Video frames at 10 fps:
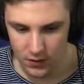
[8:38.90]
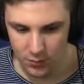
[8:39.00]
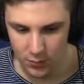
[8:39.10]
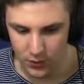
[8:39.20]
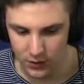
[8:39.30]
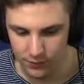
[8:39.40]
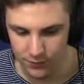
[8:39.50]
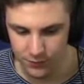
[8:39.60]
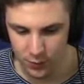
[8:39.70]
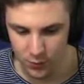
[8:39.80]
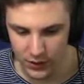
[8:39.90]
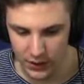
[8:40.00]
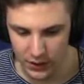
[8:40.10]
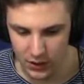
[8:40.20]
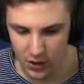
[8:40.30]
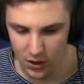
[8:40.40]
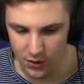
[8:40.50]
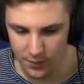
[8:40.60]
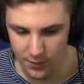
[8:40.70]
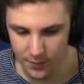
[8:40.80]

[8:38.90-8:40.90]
Up we friggin' go.